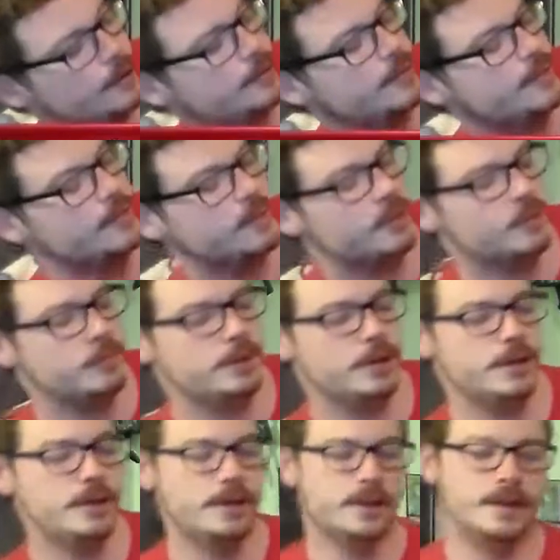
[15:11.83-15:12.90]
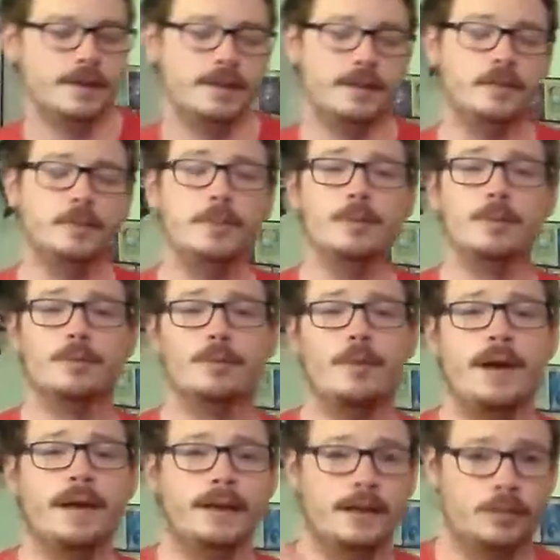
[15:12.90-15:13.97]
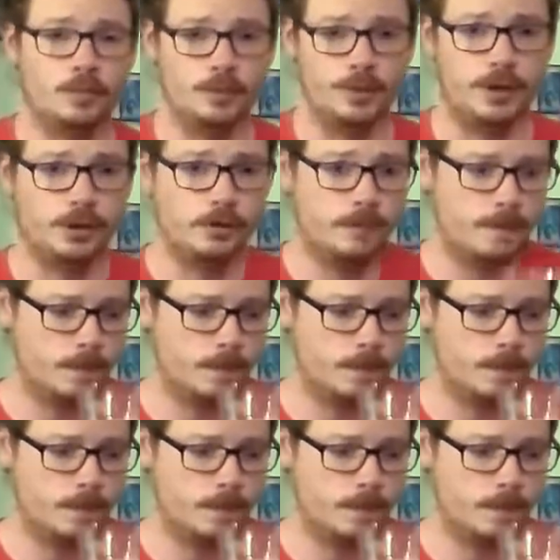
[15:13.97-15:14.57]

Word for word: because this is gonna be where the rant gets real.